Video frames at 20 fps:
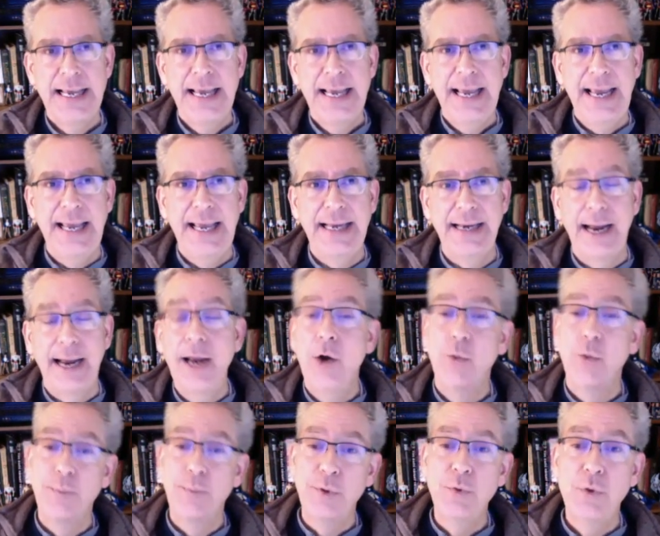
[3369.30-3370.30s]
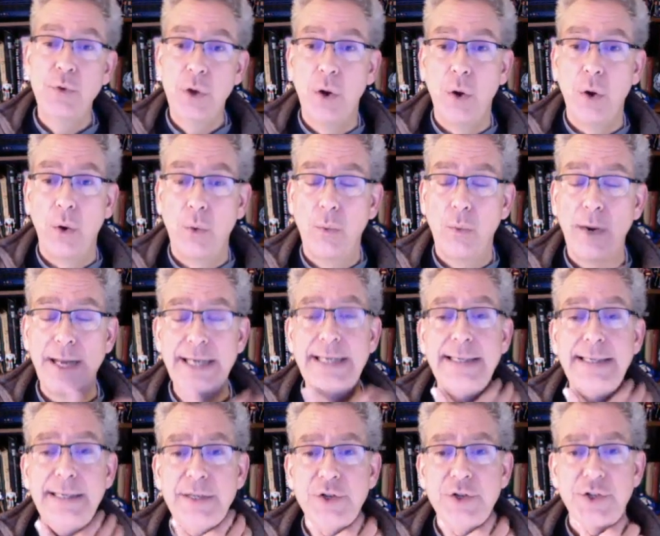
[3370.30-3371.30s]
And I hope you know, right, he
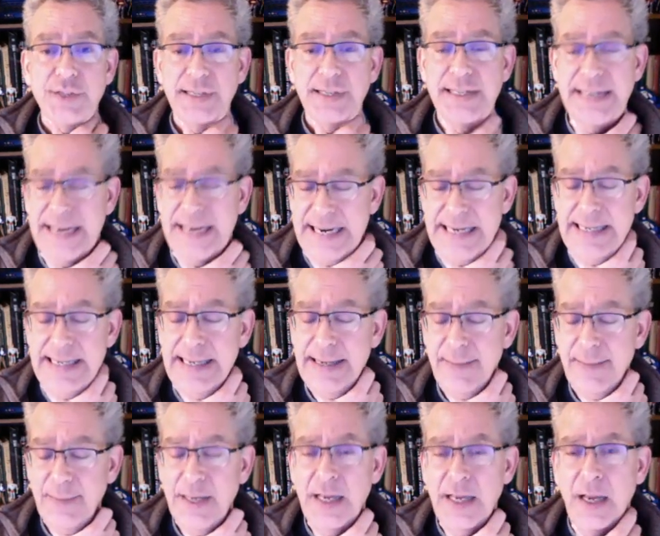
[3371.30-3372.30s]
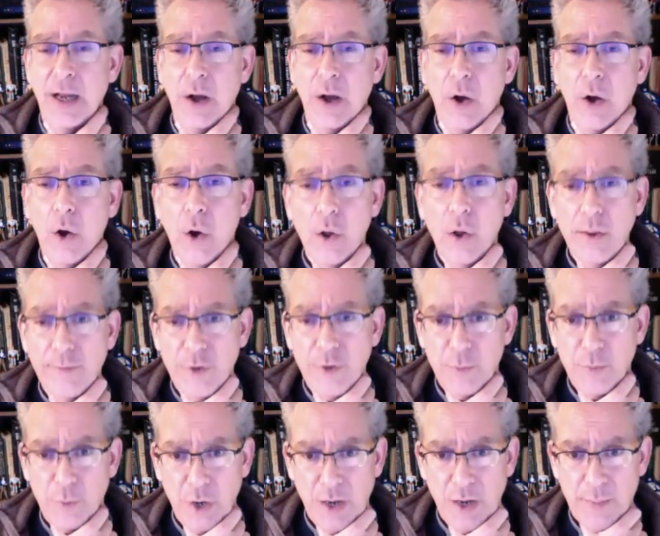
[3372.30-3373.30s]
didn't just detain them all of
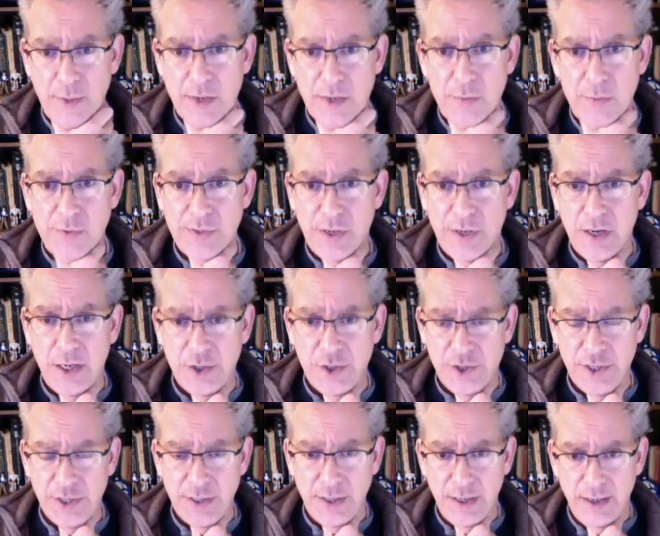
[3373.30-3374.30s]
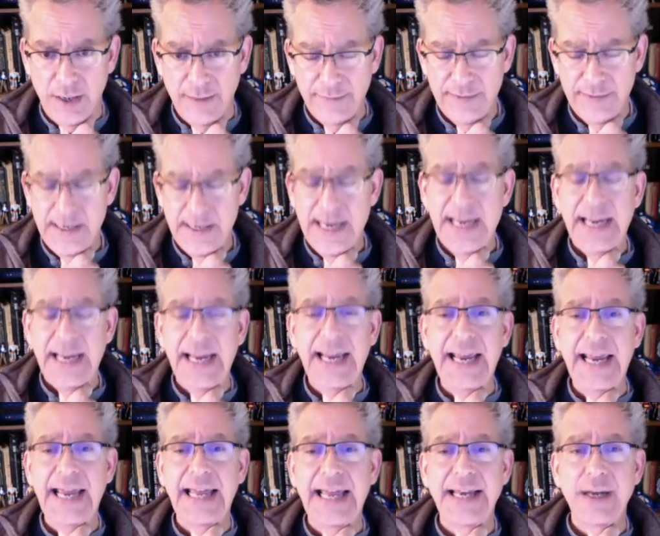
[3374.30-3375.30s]
their property was auctioned off
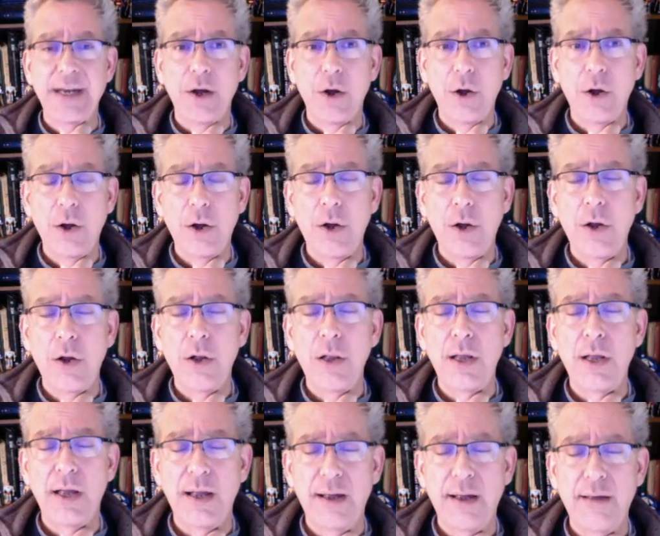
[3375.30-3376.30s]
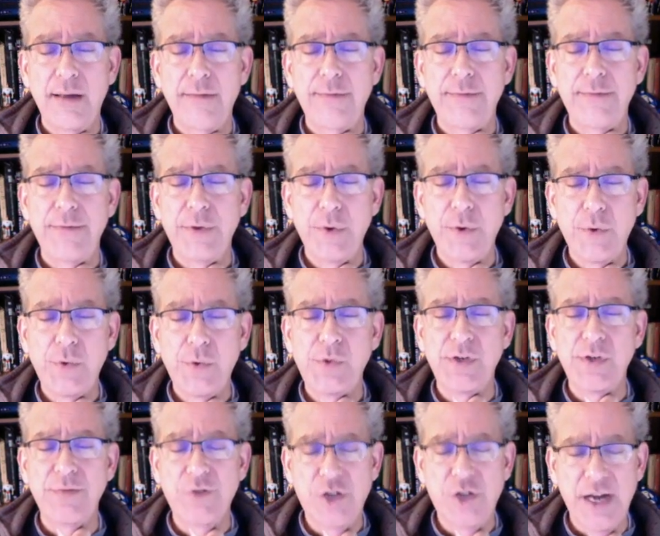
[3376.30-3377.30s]
and all of those
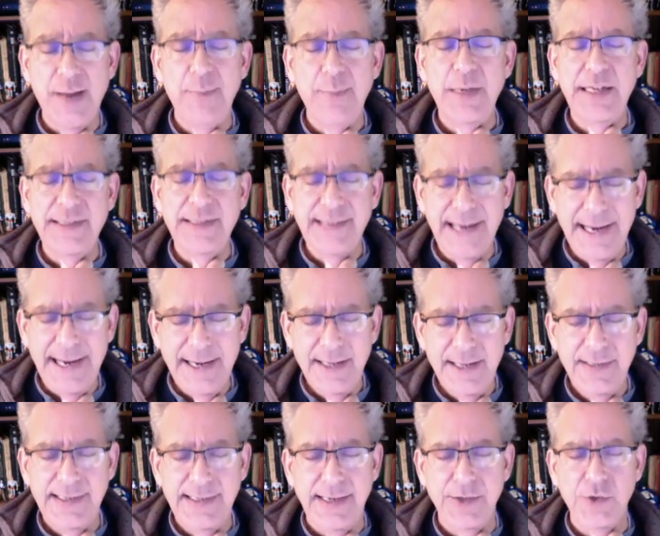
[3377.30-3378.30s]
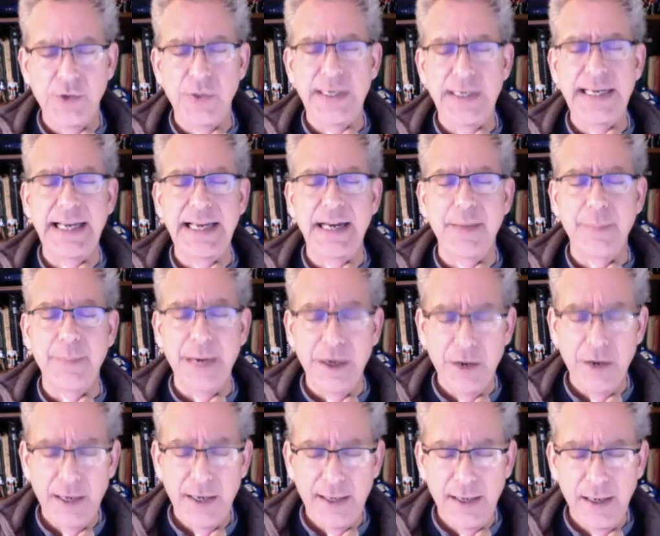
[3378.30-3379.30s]
of Japanese ancestry in
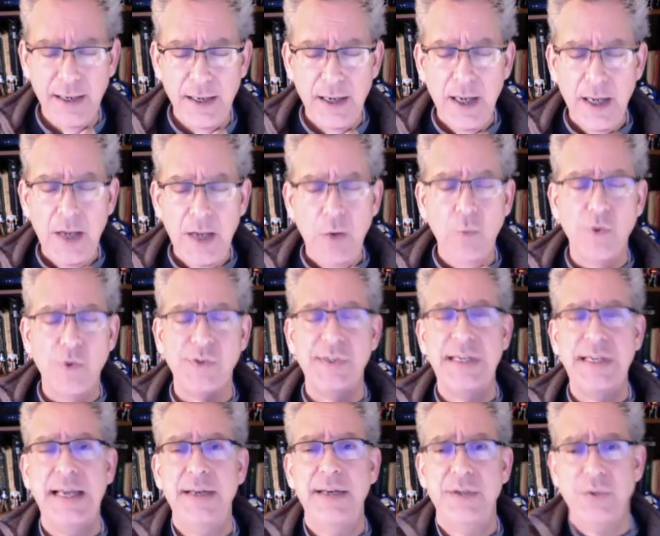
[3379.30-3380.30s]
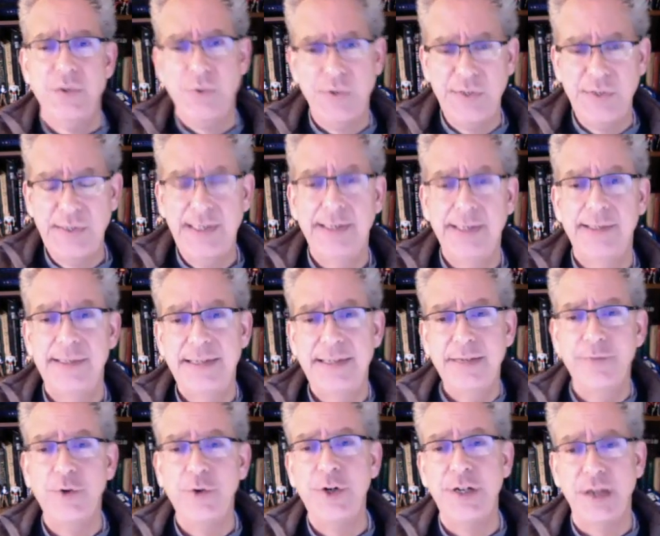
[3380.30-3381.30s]
America were sent to six
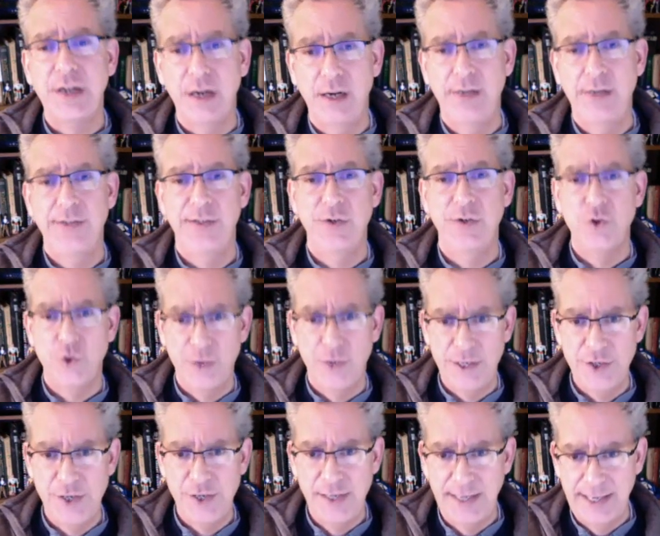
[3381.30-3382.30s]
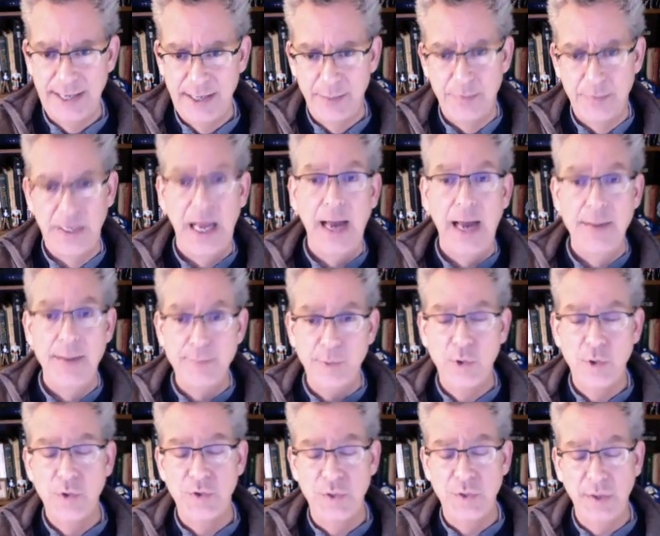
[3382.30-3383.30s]
different concentration camps. I
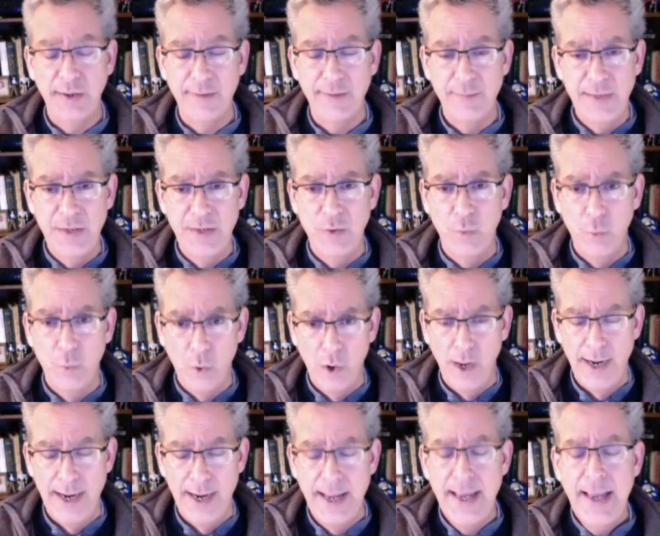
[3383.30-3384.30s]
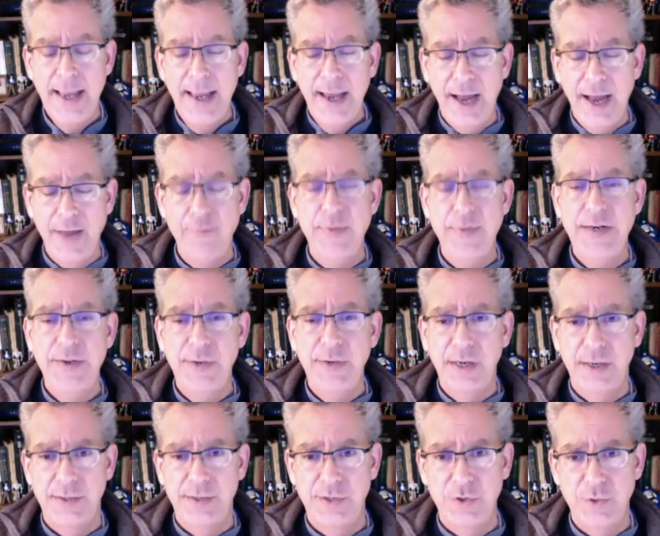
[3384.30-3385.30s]
personally have been to one. I've been to the
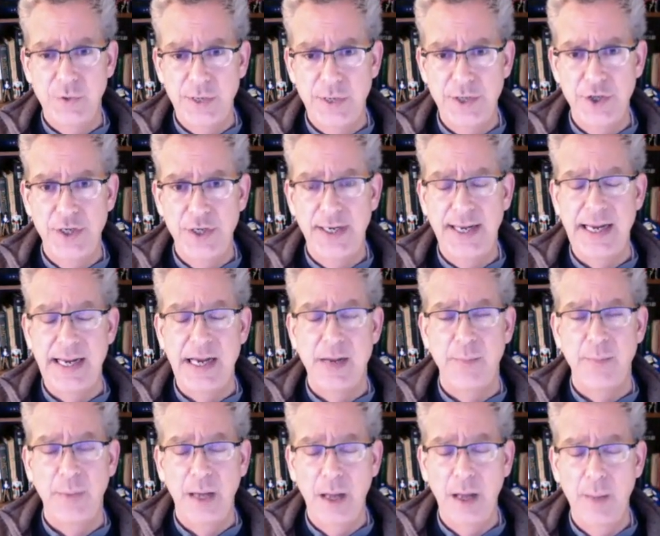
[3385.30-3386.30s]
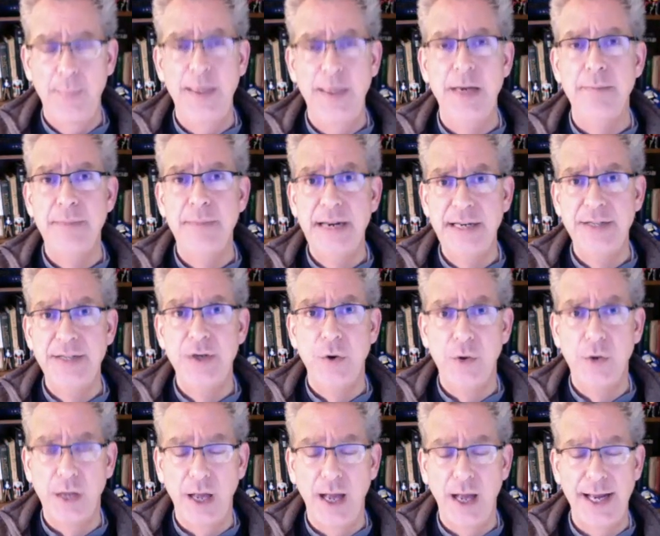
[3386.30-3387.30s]
concentration camp up in
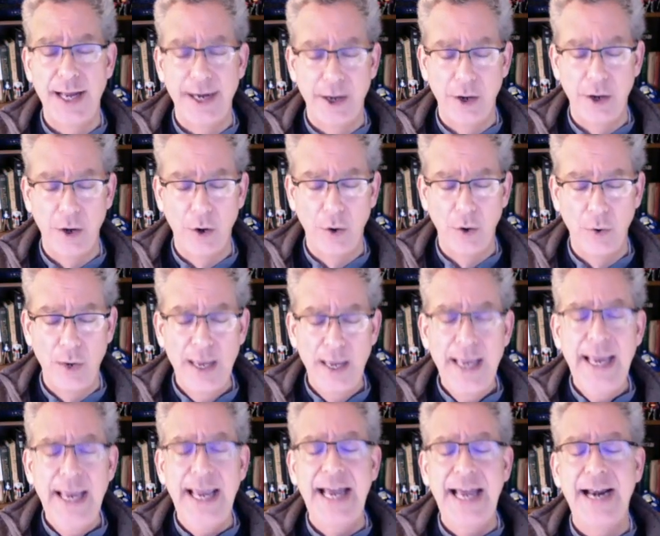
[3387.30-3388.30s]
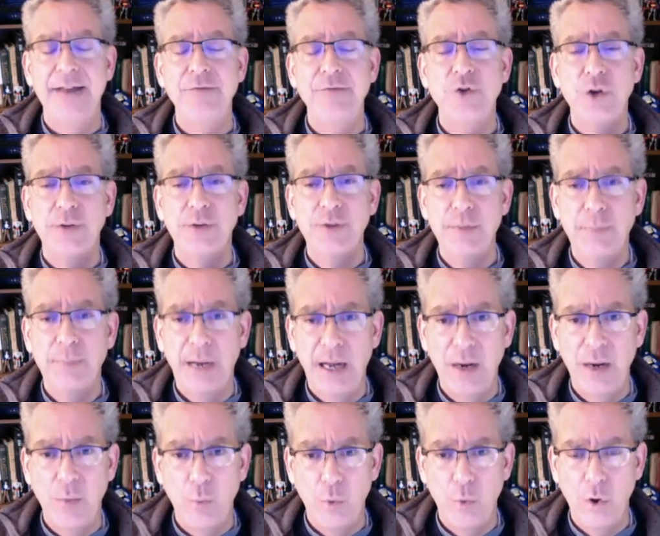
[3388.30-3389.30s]
Minidoka, Idaho, and I've driven
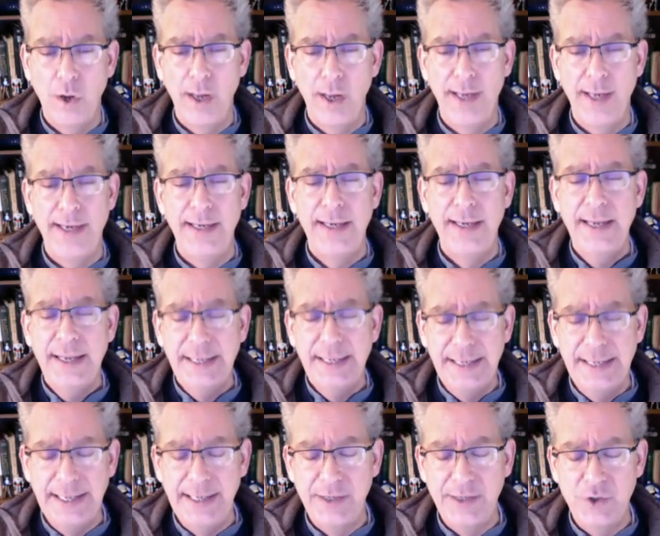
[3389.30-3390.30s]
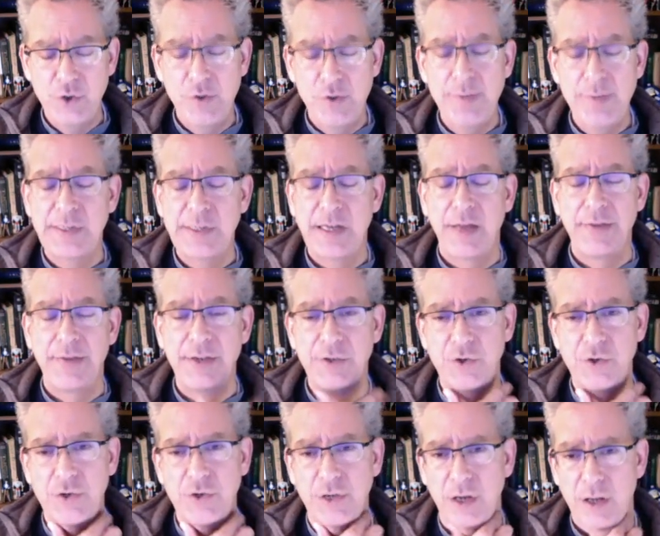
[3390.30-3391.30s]
by one in extreme
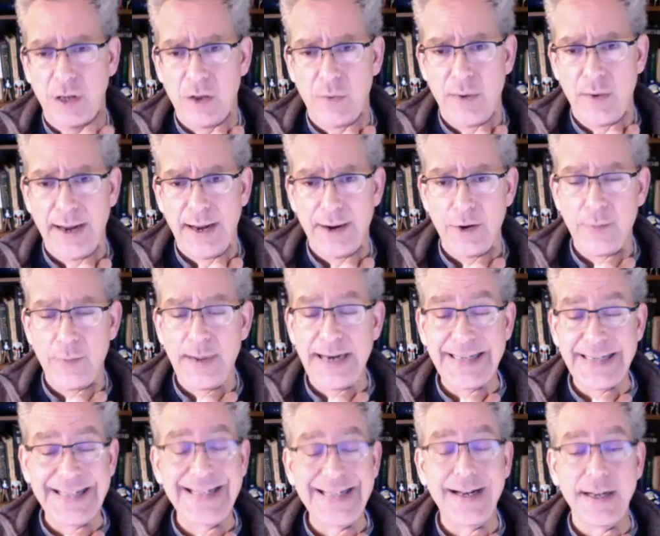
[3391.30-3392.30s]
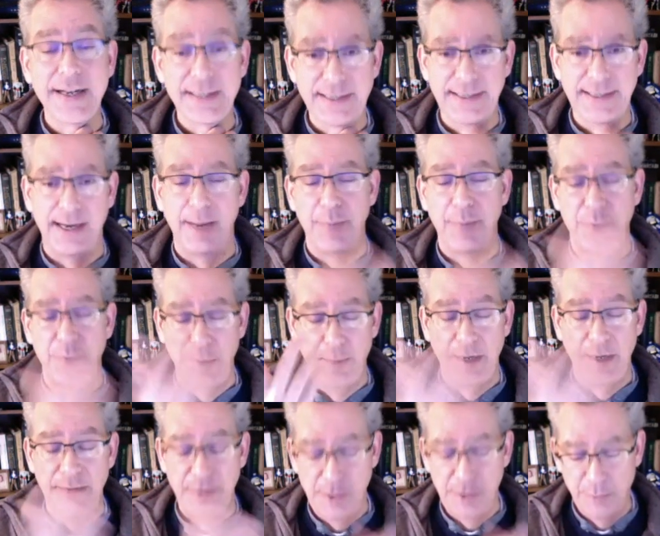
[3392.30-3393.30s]
southeastern Colorado, but I did not stop there.
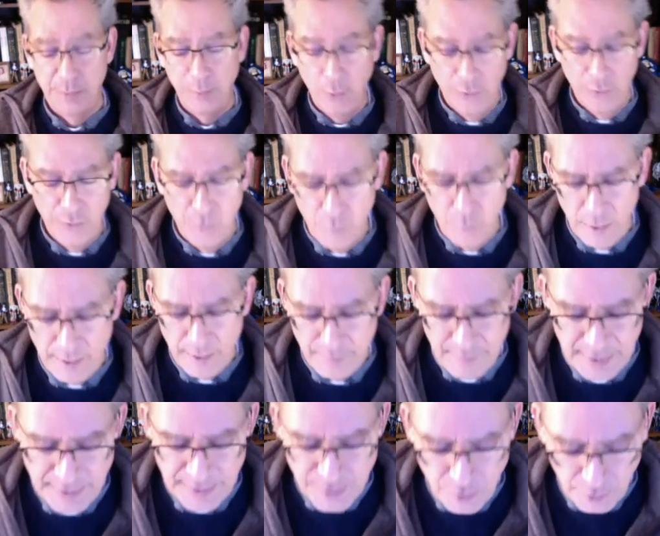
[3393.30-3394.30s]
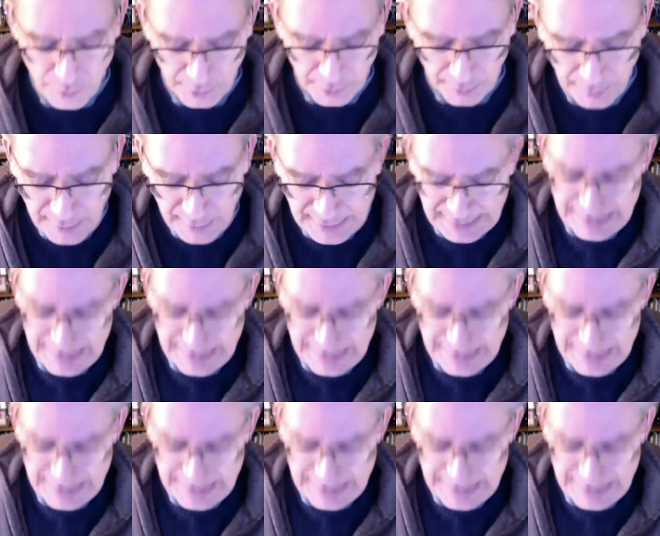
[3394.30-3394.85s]
But I've explored the one at Minidoka.